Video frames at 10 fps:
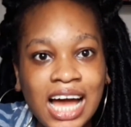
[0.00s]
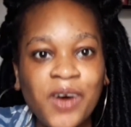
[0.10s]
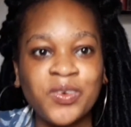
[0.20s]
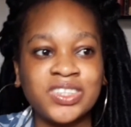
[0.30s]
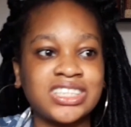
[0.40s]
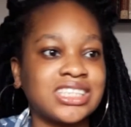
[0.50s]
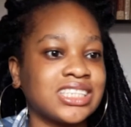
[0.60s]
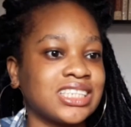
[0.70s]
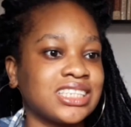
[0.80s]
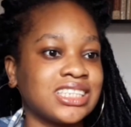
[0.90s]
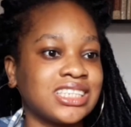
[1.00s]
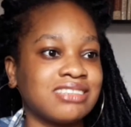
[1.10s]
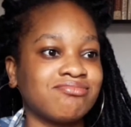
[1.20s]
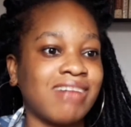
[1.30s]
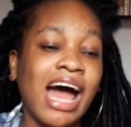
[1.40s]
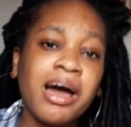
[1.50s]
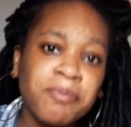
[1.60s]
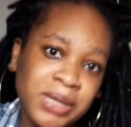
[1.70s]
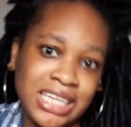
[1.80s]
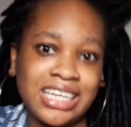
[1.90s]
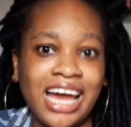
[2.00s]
I was happy